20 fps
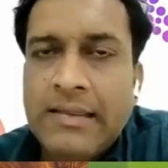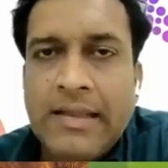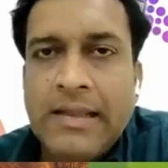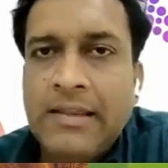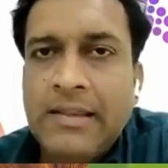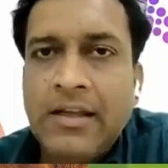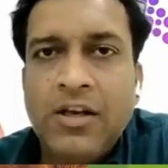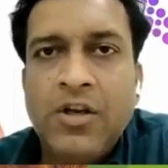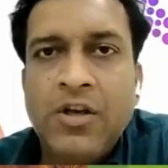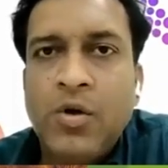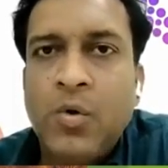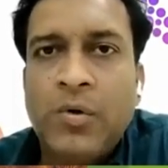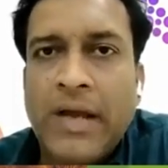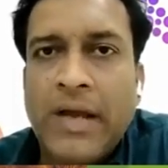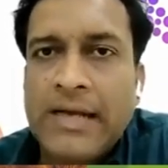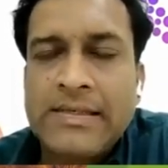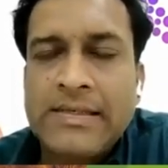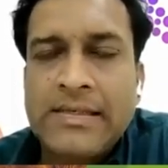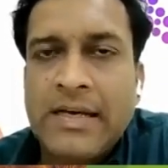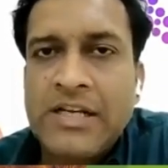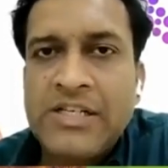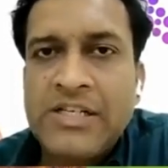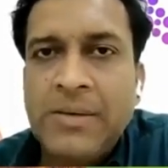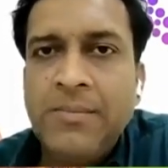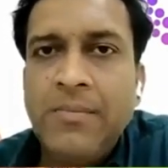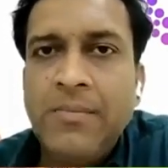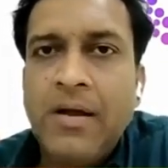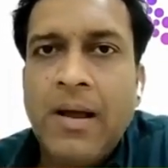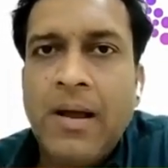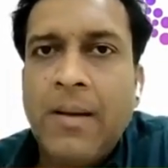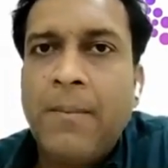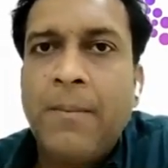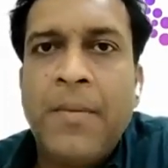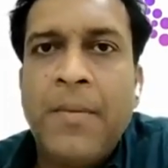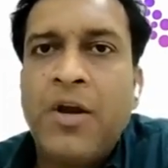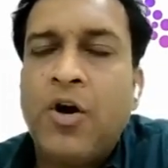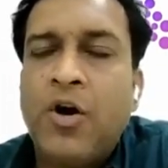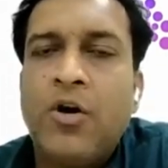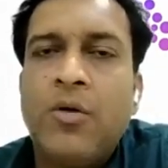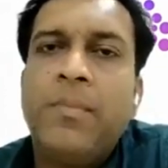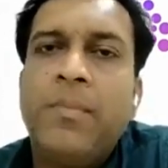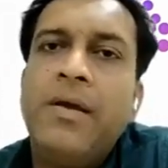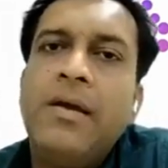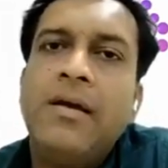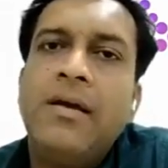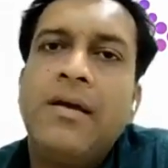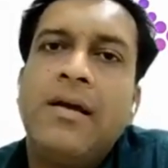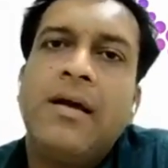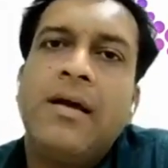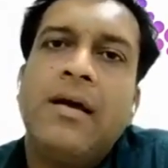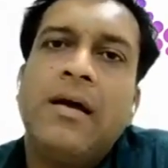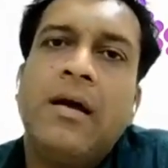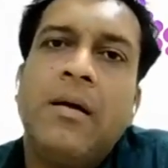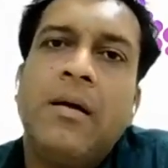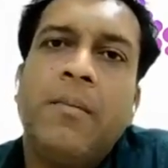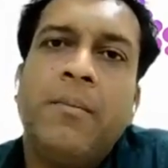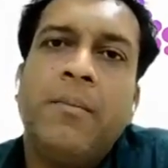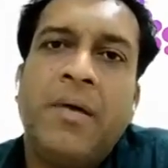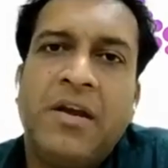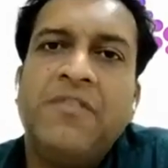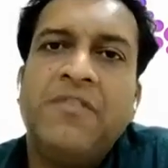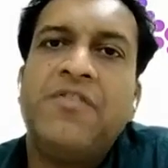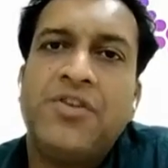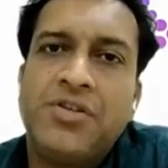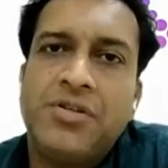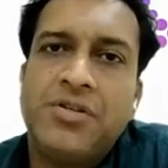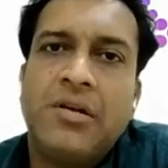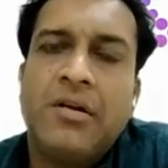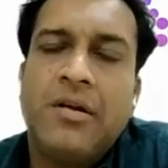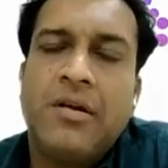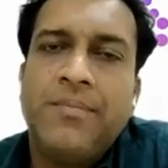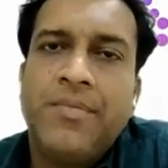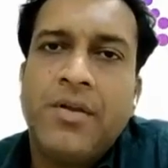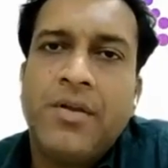then the new tax regime may not be beneficial.